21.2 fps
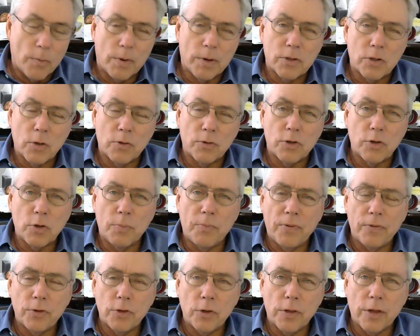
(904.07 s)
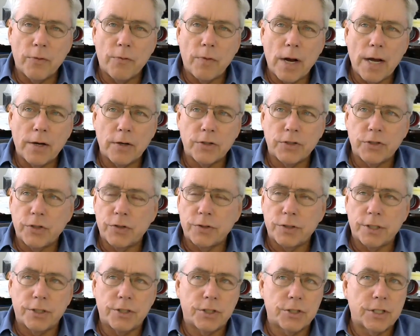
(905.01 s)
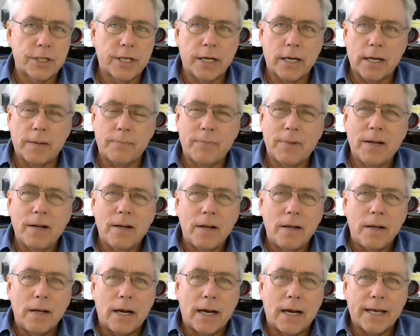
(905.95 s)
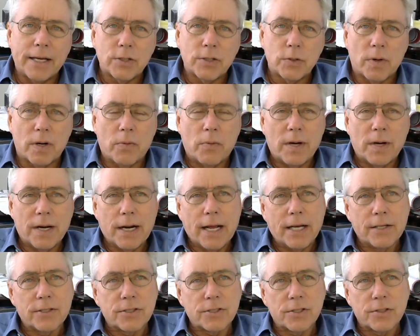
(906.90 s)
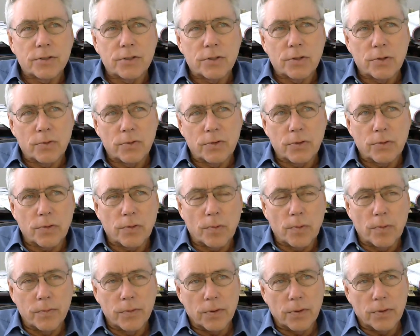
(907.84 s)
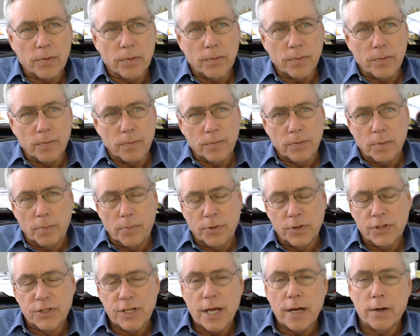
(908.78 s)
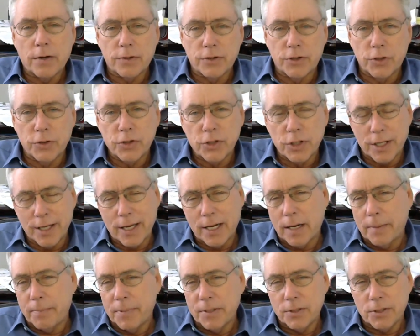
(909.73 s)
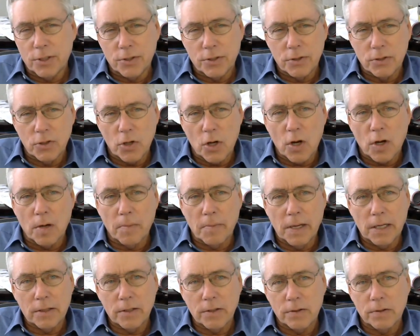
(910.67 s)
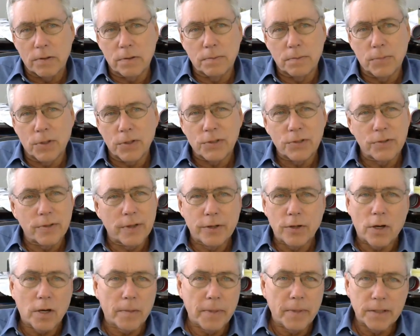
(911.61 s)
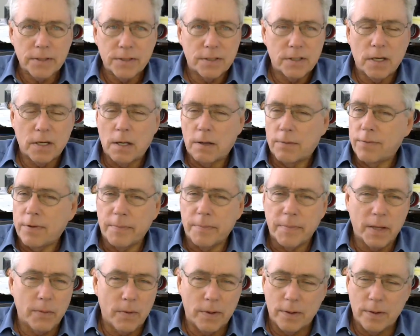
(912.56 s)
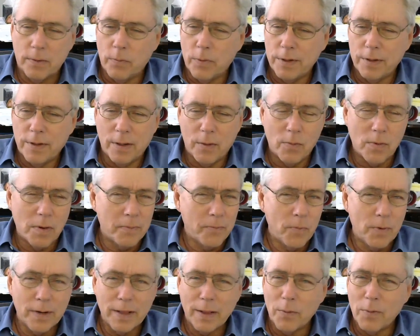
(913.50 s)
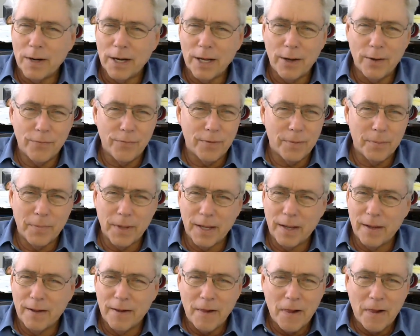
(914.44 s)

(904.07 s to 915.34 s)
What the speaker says: But do the writers usually just get up? I guess what I want to ask you is, do the presenters usually get up and just talk about their own books, or they talk about stuff? I mean, what do they want? What do they want to hear from me?